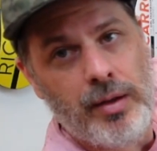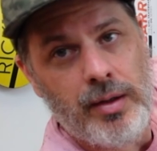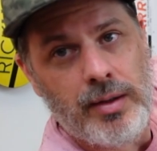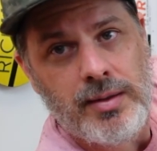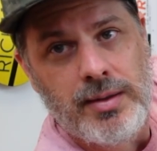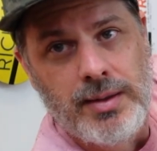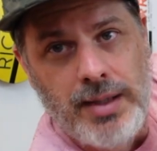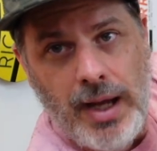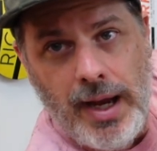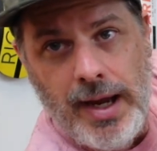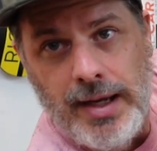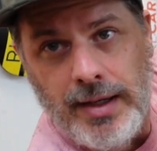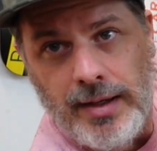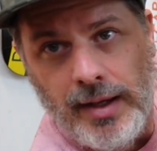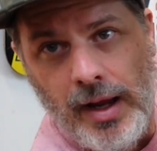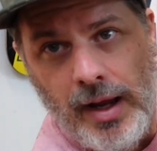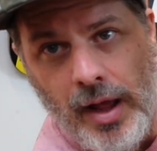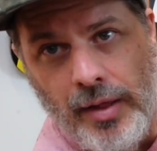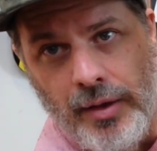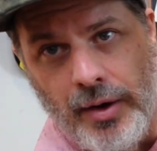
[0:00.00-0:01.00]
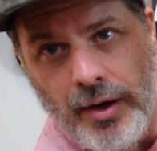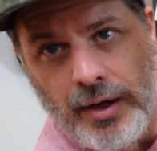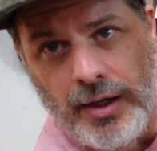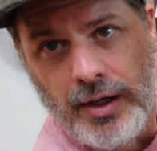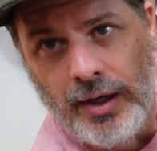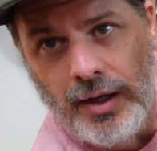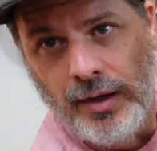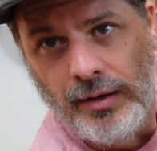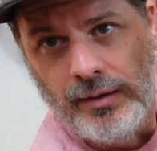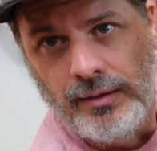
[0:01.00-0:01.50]
looks tight together, you
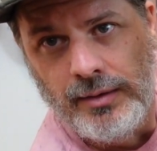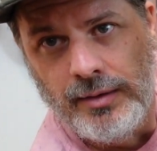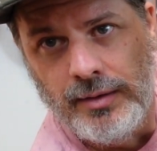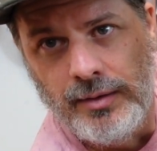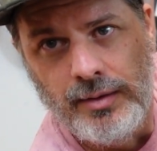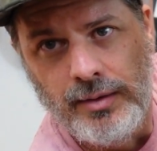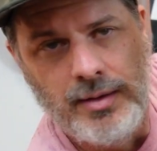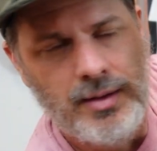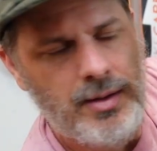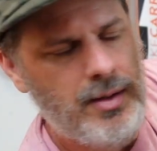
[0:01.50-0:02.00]
know? It looks